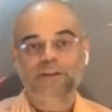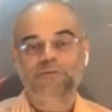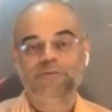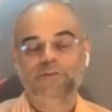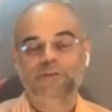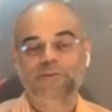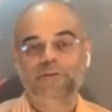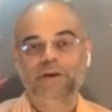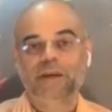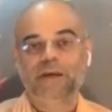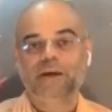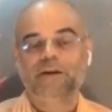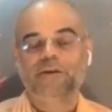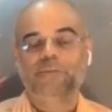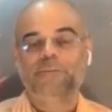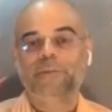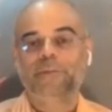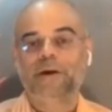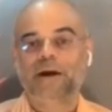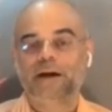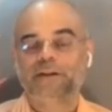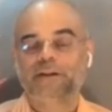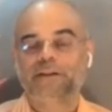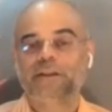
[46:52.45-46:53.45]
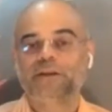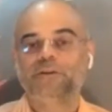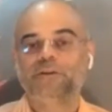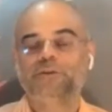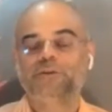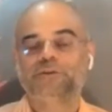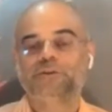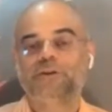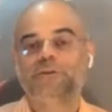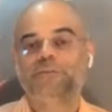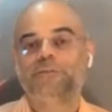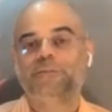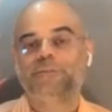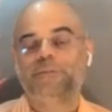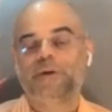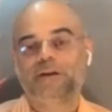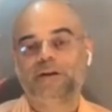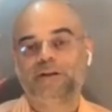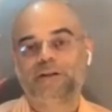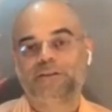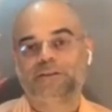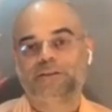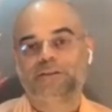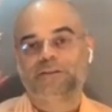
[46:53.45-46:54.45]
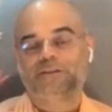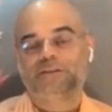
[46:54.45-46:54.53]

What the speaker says: Vivek Bharti Goswami Maharaj.